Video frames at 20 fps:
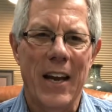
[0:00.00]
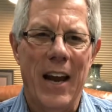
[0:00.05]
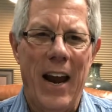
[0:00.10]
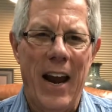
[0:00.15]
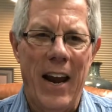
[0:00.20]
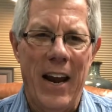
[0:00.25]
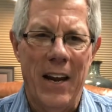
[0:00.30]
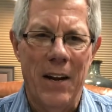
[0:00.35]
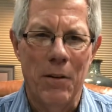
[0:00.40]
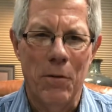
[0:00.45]

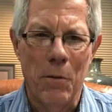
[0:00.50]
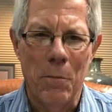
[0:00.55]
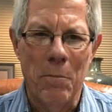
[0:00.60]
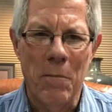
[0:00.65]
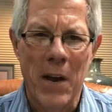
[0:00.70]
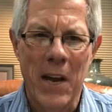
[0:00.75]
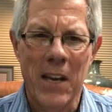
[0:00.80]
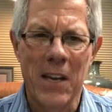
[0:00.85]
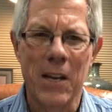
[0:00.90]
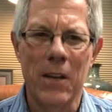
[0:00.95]
and
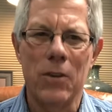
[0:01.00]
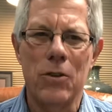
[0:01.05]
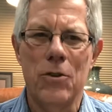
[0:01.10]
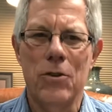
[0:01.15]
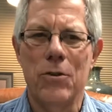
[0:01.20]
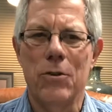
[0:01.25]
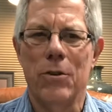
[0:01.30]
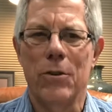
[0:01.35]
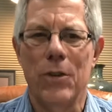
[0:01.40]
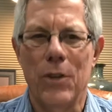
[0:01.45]
making
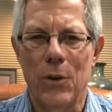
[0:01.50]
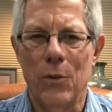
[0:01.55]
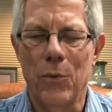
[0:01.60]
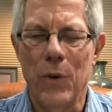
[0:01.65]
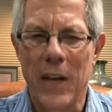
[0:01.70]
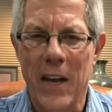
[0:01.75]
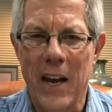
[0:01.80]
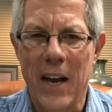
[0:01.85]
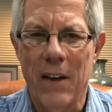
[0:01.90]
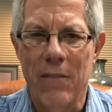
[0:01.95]
sure that
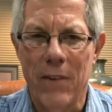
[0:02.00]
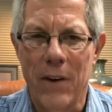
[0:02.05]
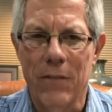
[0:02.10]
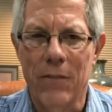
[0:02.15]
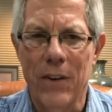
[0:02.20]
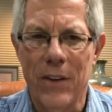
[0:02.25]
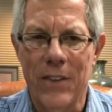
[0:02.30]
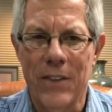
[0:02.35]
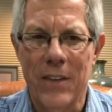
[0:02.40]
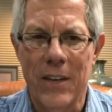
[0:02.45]
we have
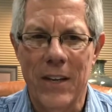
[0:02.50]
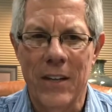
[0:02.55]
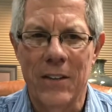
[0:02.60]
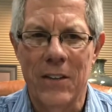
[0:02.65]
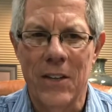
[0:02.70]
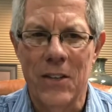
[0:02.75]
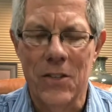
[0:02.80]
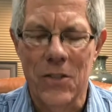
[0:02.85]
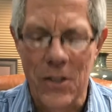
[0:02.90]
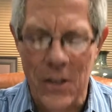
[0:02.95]
everything
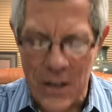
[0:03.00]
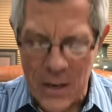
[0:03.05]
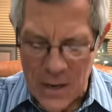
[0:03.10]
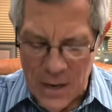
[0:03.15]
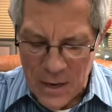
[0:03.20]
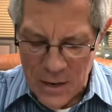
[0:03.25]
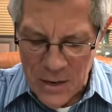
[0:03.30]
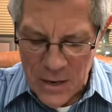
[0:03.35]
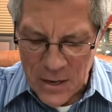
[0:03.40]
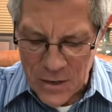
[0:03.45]
that's
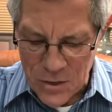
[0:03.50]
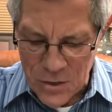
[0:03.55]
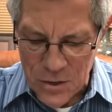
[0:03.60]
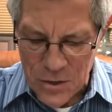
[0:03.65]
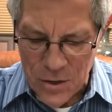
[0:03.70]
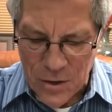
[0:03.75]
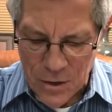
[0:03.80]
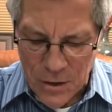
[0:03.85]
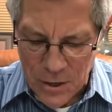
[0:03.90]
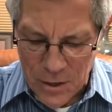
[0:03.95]

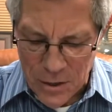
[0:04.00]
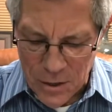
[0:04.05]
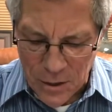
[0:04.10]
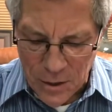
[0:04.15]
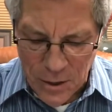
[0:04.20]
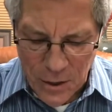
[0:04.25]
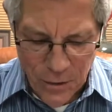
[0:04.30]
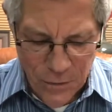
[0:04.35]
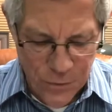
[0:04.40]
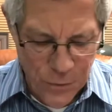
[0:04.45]
necessary to
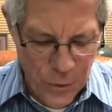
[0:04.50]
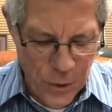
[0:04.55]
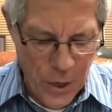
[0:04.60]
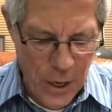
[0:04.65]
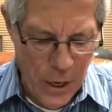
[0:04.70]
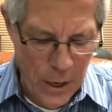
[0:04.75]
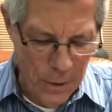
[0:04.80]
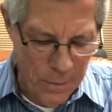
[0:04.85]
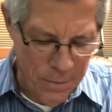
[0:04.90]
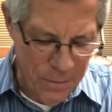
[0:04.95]
live for
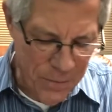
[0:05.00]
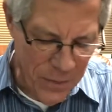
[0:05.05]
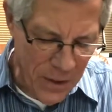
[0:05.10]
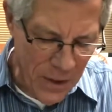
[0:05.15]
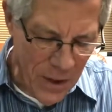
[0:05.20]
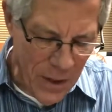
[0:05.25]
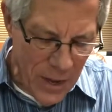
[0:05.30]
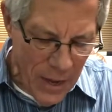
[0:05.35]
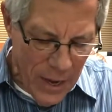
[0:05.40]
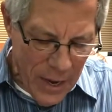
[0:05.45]
him.
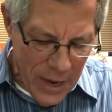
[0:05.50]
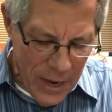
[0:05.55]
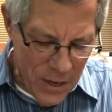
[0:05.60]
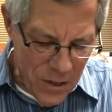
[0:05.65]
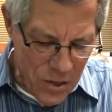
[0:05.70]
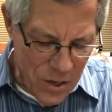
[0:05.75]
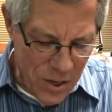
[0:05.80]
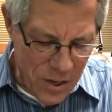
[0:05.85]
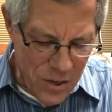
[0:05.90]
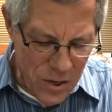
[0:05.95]
He
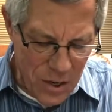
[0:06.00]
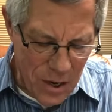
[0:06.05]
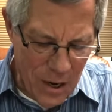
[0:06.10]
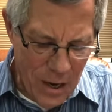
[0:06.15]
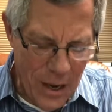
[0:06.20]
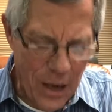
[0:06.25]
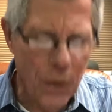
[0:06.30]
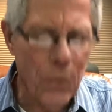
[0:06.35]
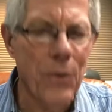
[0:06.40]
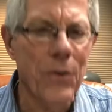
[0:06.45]
says
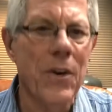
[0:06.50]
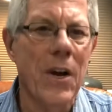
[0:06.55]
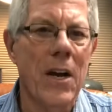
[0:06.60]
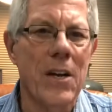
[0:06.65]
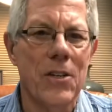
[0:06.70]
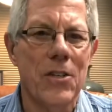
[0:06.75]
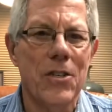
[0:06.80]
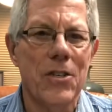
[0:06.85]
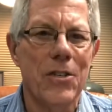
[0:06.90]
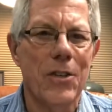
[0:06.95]
he will
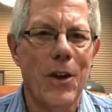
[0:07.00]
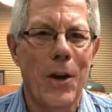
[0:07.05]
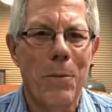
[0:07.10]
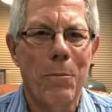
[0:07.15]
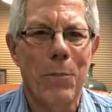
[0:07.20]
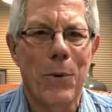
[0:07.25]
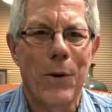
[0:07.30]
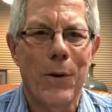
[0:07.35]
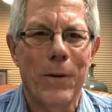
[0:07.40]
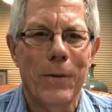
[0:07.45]
not
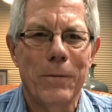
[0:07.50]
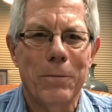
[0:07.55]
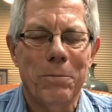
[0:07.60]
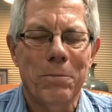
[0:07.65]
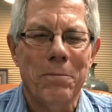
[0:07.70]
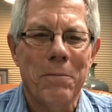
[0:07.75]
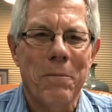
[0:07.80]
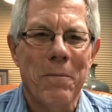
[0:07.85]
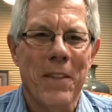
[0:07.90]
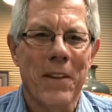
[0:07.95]
slumber
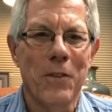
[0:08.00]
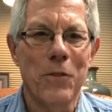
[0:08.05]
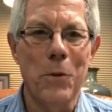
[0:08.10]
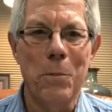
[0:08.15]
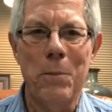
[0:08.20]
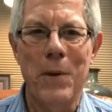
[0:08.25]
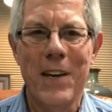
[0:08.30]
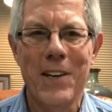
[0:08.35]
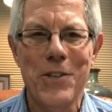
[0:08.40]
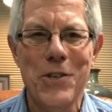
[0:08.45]
the
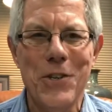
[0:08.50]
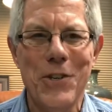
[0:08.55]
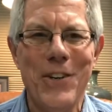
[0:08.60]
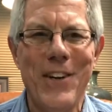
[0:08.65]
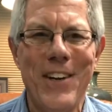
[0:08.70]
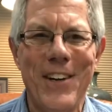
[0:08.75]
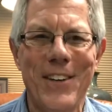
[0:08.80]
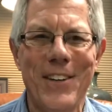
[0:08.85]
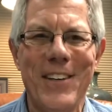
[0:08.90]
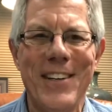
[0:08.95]
picture
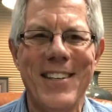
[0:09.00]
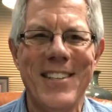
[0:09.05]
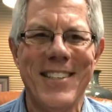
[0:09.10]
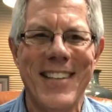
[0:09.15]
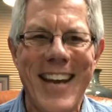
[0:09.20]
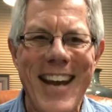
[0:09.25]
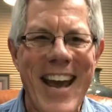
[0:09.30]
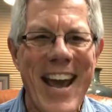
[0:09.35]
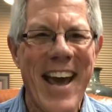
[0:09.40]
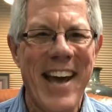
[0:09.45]
here is a
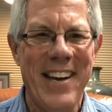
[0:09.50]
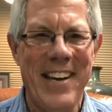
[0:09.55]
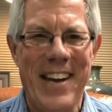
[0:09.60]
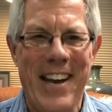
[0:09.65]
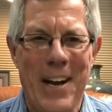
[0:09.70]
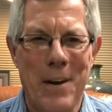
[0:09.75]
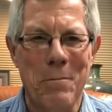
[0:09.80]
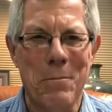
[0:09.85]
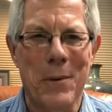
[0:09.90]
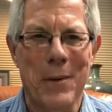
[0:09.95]

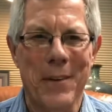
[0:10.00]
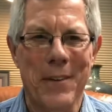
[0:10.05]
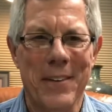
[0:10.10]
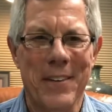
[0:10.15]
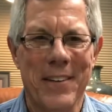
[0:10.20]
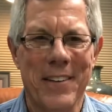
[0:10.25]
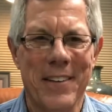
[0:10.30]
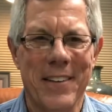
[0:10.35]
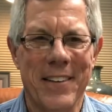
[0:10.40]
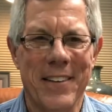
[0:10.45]
catnap.
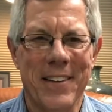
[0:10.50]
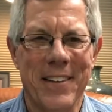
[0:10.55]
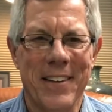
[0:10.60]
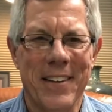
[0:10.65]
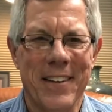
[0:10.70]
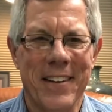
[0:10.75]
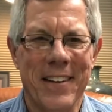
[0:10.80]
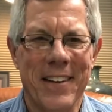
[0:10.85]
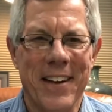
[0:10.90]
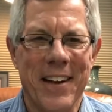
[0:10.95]

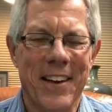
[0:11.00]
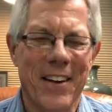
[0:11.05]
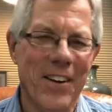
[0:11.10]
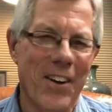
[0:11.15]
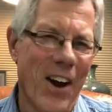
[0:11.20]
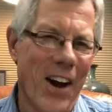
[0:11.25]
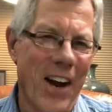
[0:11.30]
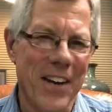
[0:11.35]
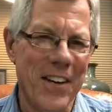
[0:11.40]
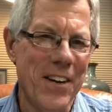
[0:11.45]

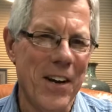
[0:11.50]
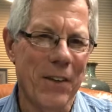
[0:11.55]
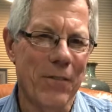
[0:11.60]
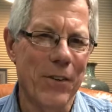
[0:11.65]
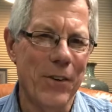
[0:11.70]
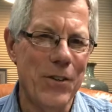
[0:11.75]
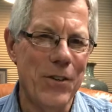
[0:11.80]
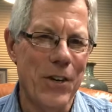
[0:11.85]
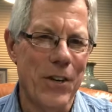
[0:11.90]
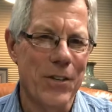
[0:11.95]
God
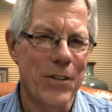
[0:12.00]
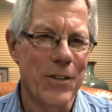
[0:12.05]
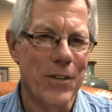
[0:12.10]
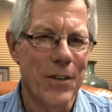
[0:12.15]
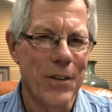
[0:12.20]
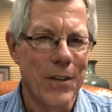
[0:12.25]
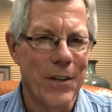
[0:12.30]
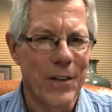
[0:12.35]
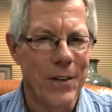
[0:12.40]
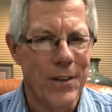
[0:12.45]
never just
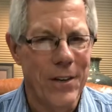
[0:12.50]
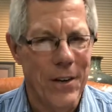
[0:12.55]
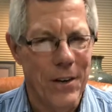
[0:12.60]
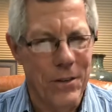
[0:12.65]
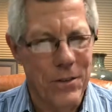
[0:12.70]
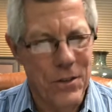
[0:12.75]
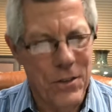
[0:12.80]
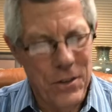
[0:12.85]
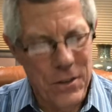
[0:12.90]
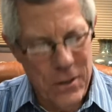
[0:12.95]

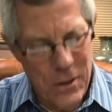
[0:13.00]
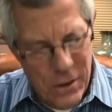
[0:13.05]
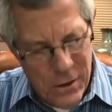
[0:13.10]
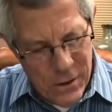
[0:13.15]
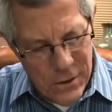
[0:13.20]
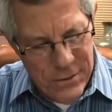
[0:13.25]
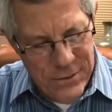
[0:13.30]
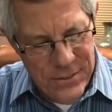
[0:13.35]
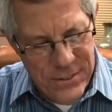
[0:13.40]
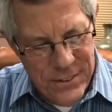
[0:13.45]
dozes
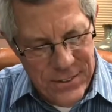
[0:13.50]
off.